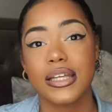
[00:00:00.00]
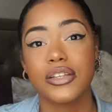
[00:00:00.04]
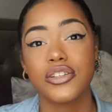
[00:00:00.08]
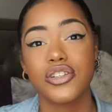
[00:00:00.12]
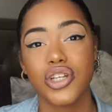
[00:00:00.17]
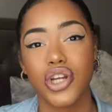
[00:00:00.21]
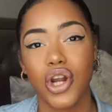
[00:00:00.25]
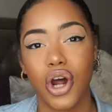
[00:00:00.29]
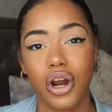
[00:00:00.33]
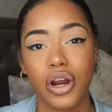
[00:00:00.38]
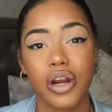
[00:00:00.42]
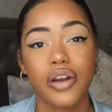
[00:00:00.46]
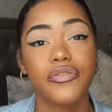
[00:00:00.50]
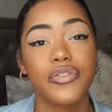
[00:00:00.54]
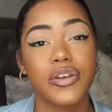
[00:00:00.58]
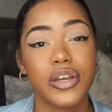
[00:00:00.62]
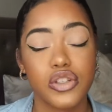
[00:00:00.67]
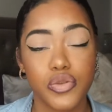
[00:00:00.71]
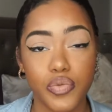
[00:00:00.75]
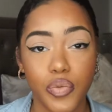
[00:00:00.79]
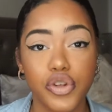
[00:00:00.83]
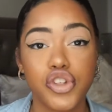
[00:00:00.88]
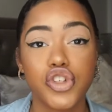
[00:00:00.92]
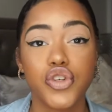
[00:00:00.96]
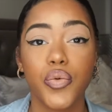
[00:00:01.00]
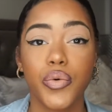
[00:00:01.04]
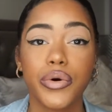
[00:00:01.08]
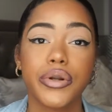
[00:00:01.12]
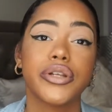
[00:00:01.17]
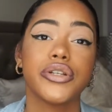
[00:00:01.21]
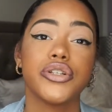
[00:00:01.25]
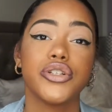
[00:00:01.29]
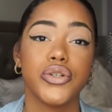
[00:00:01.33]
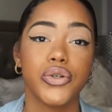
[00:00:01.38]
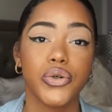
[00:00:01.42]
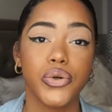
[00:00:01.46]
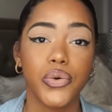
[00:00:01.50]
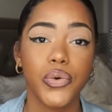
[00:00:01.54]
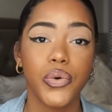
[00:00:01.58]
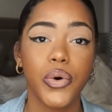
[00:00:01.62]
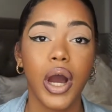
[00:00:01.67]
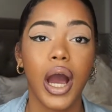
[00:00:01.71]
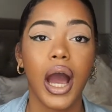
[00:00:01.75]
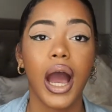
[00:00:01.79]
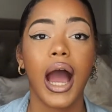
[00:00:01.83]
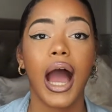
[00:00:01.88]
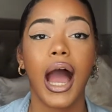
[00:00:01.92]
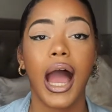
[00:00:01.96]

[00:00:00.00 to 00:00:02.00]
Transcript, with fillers: that sonography is what you want to do,